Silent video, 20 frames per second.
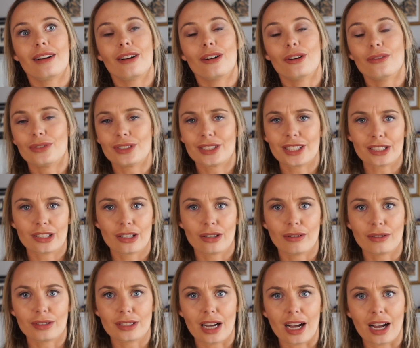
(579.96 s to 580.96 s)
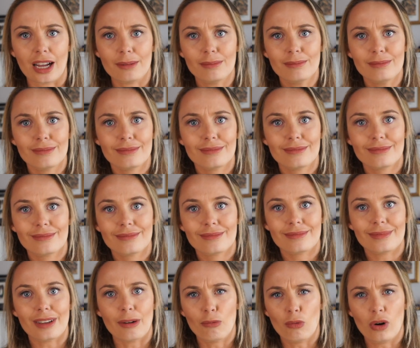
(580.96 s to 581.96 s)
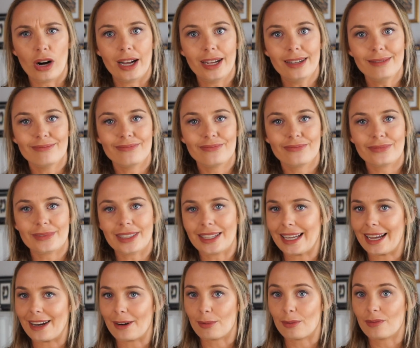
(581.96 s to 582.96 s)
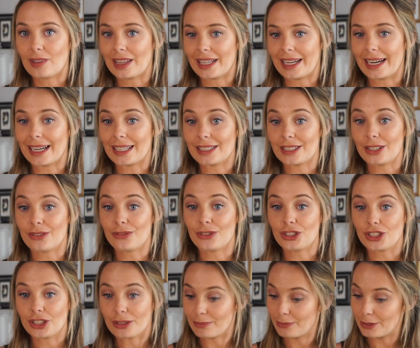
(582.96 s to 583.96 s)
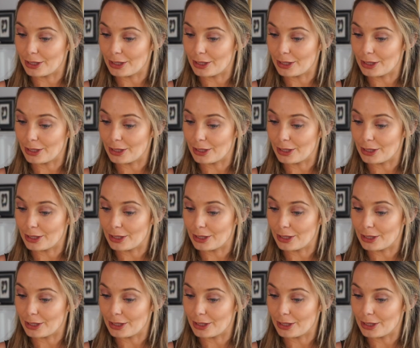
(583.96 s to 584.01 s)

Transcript: over such a long time and why, and how to prevent that, I guess, in the future.